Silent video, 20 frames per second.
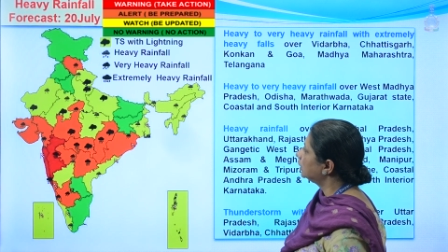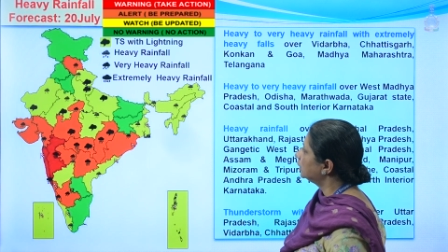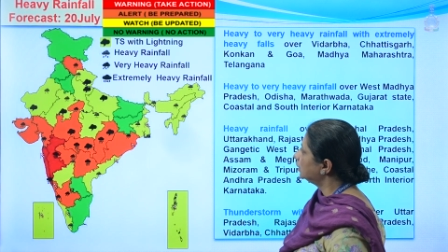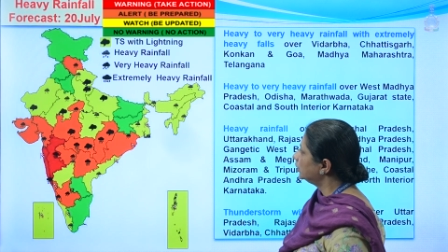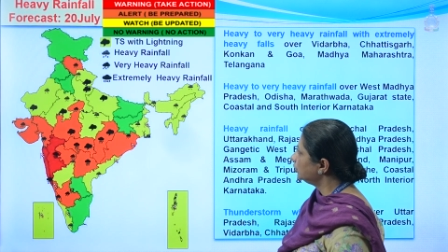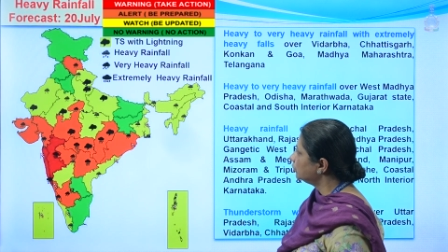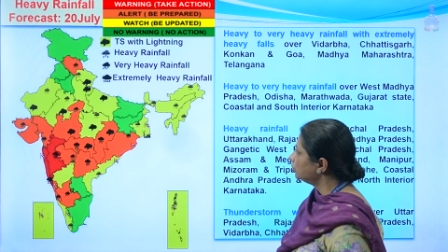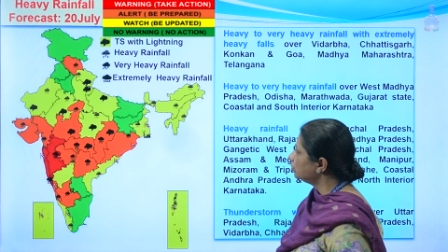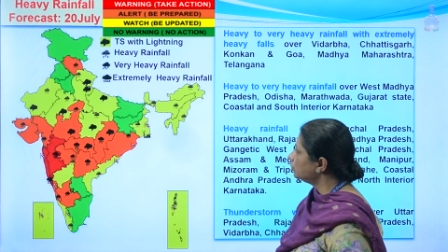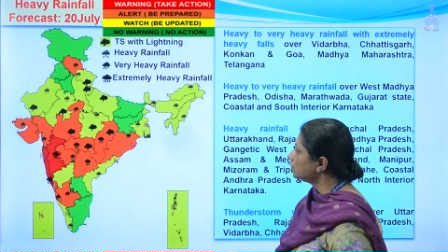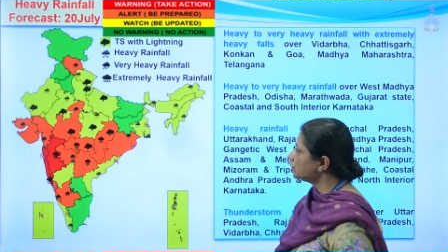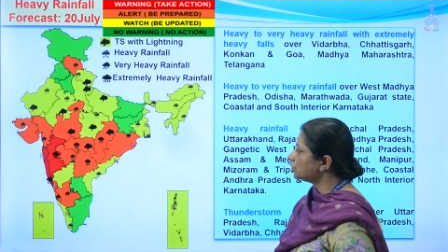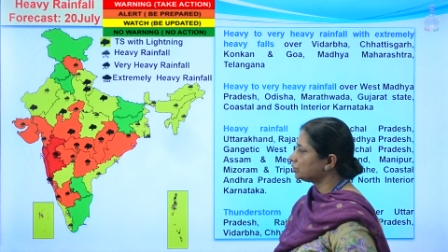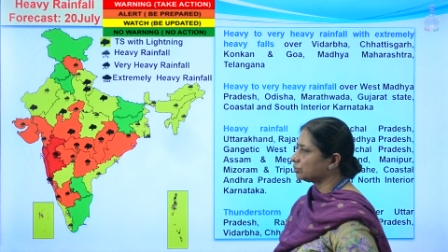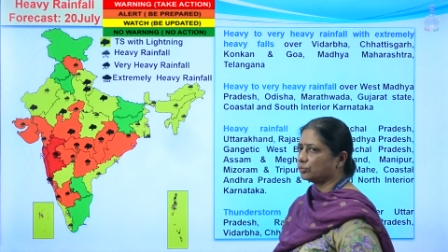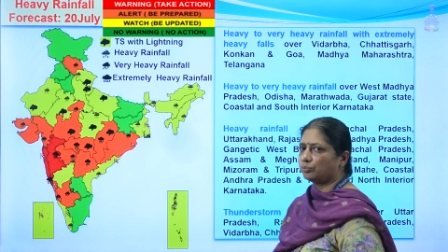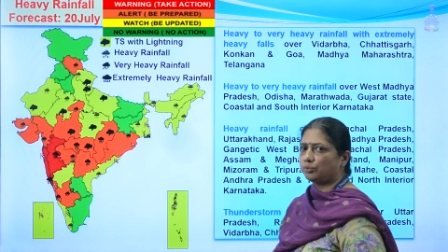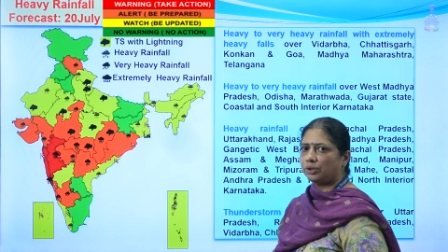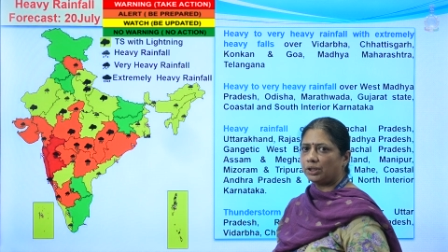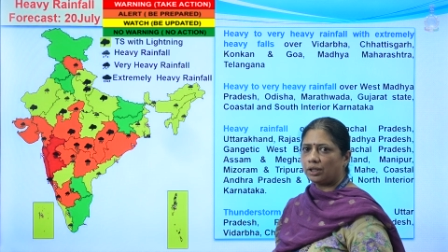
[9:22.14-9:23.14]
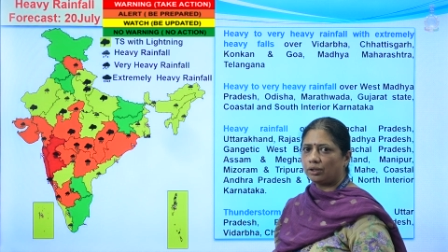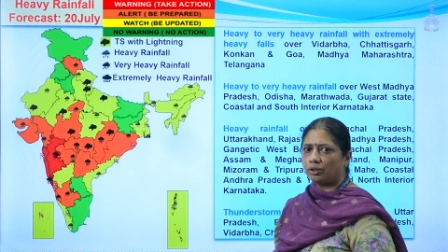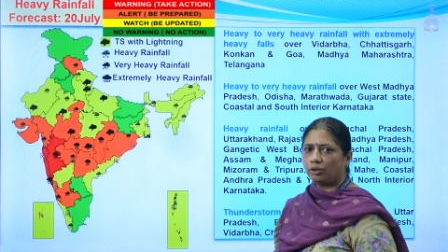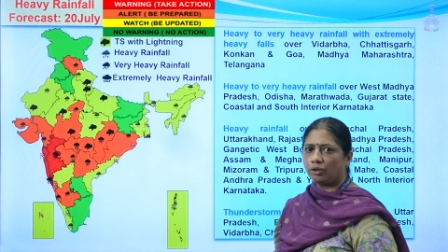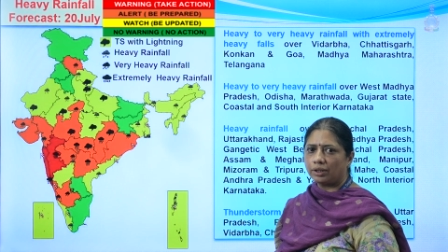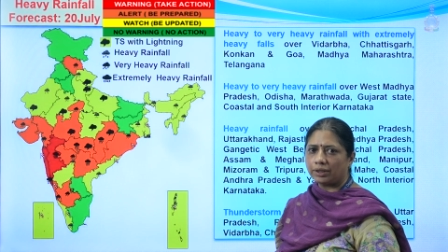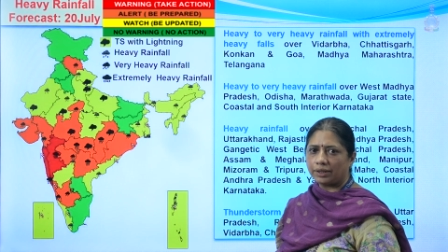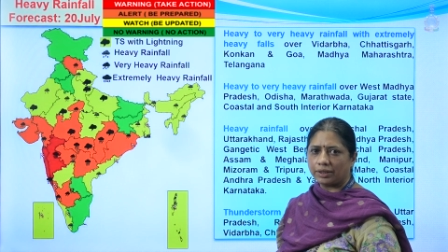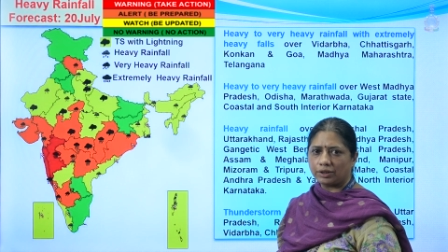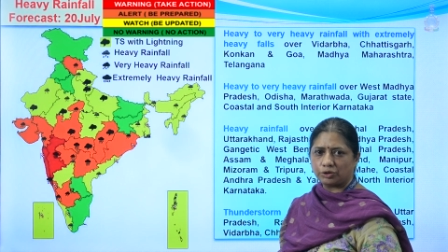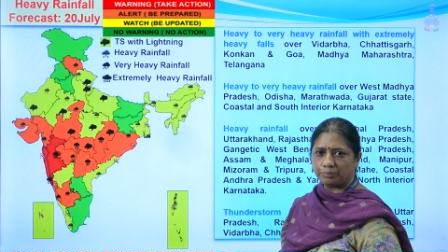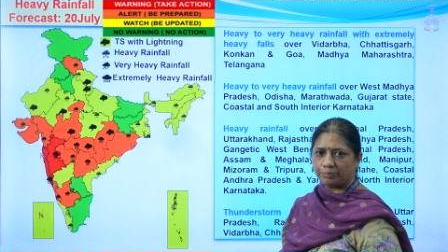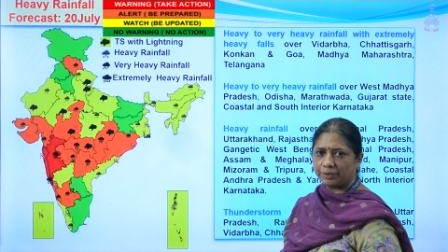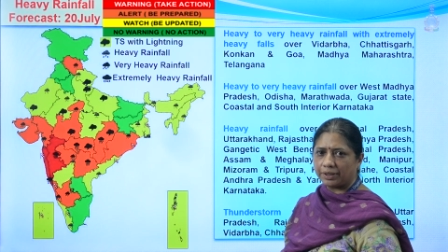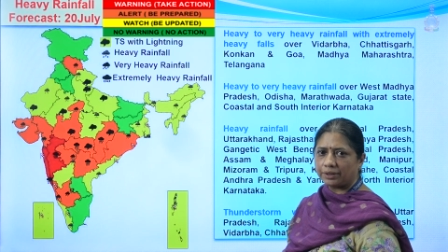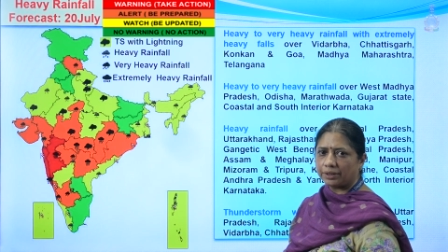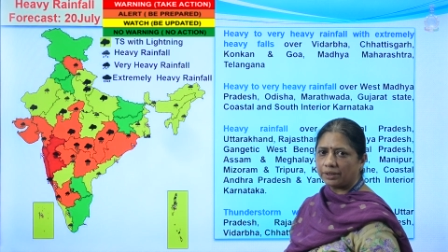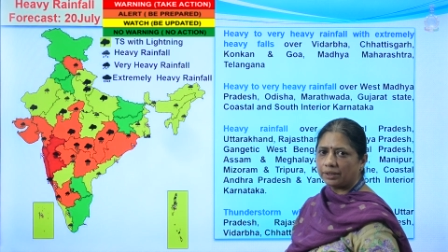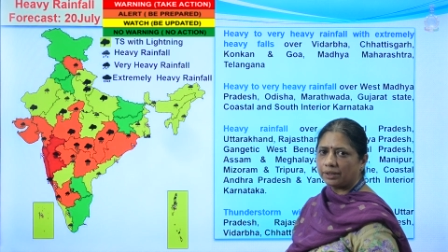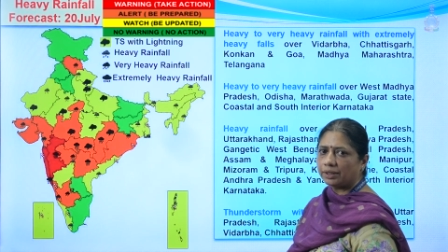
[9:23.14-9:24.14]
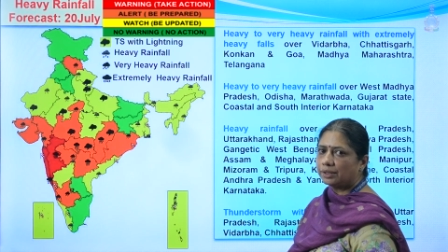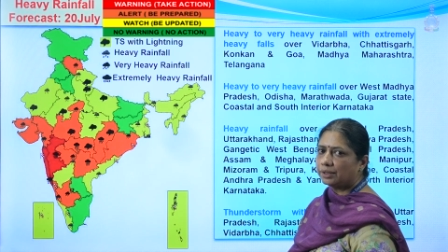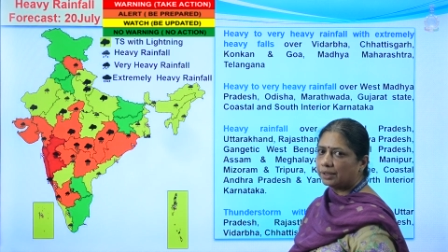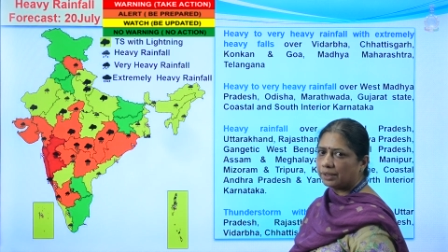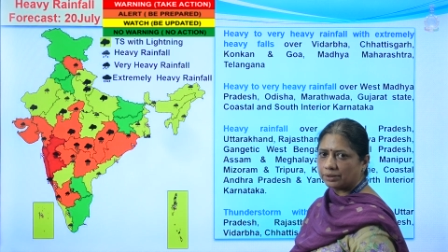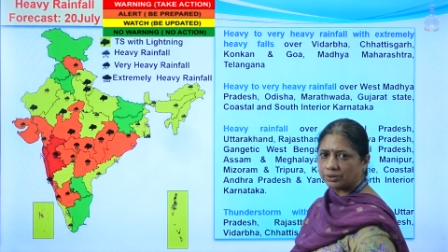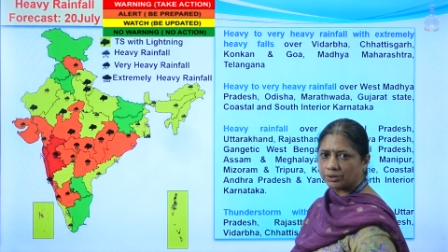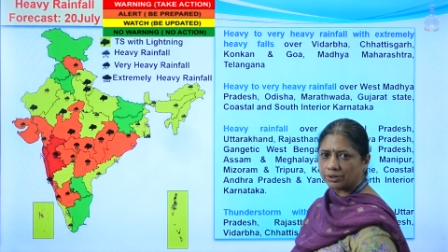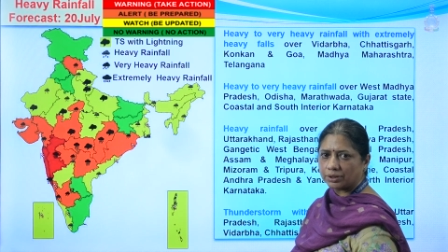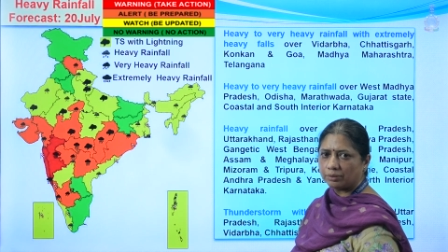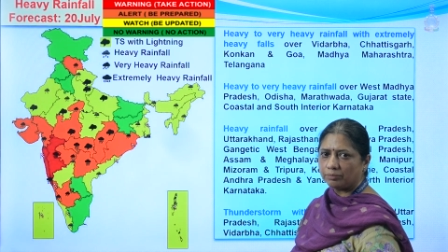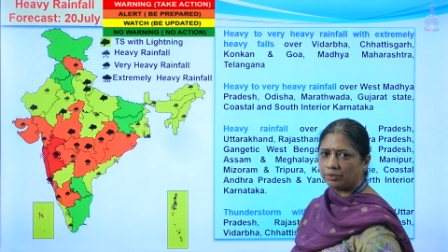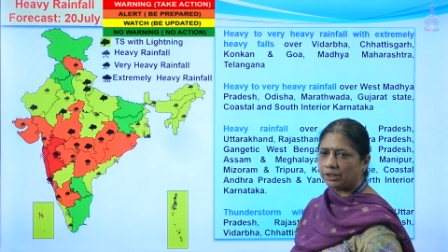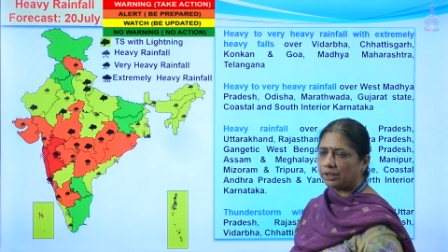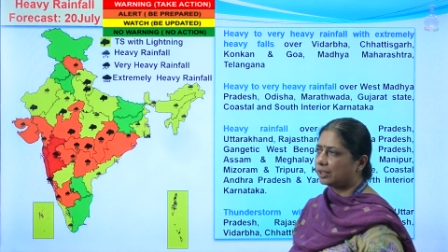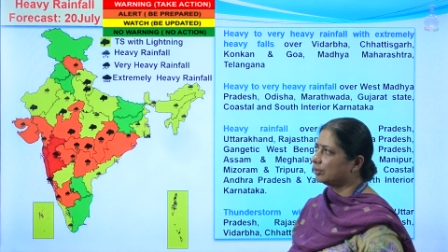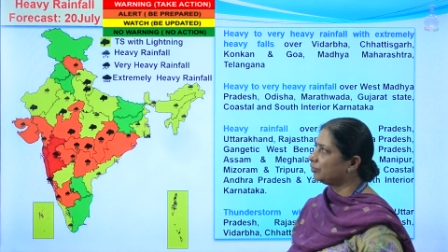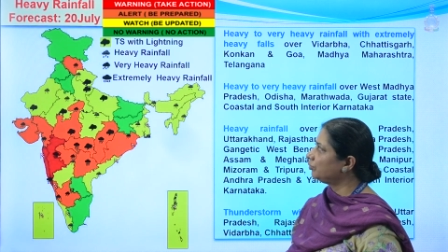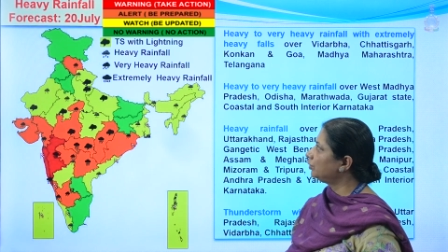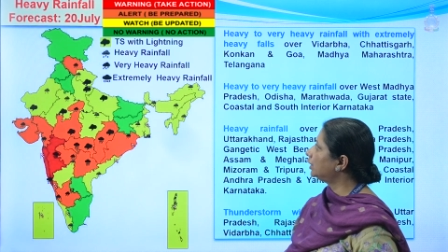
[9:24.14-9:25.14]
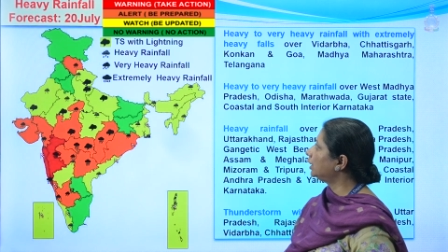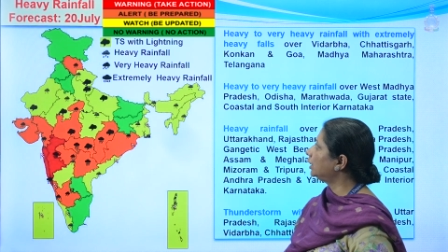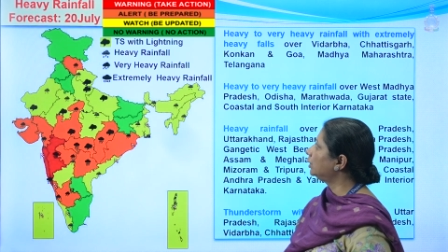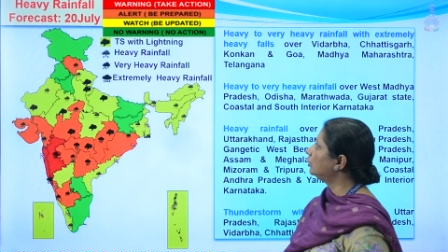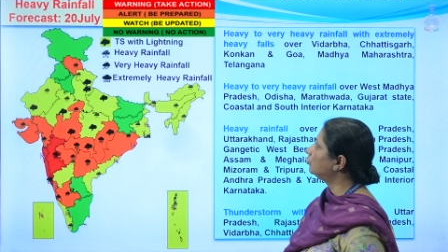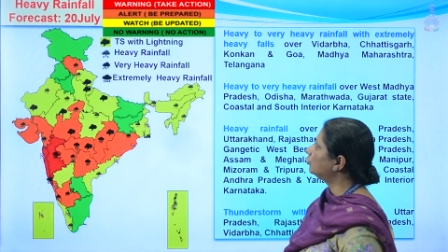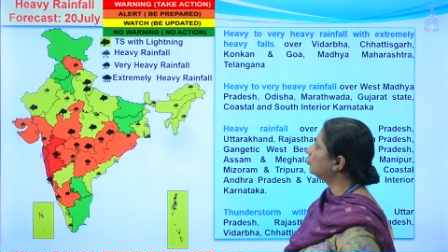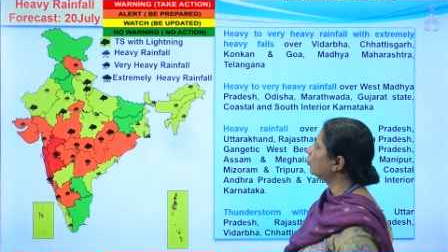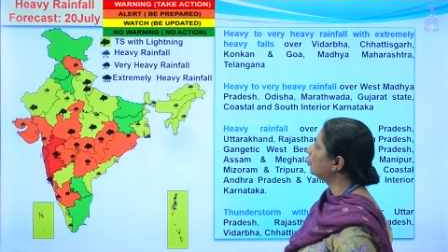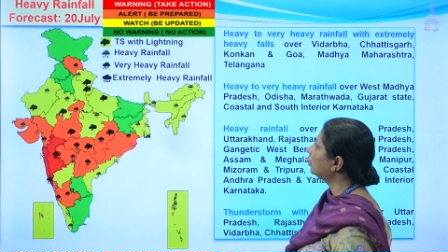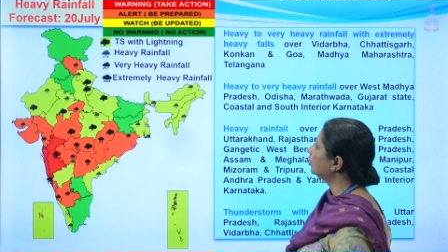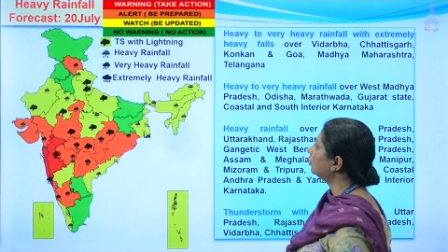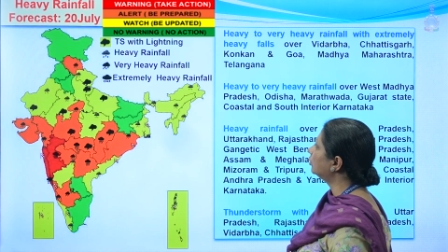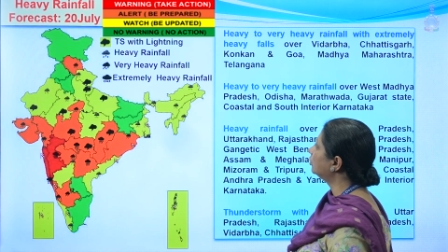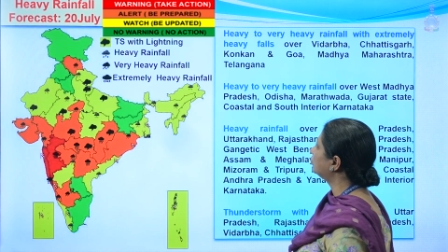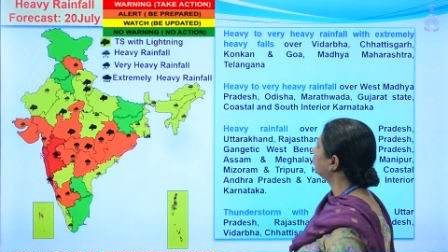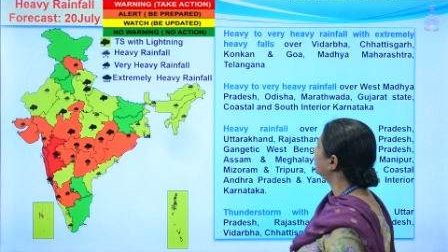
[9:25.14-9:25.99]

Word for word: reduce. We are not expecting any extremely heavy rainfall on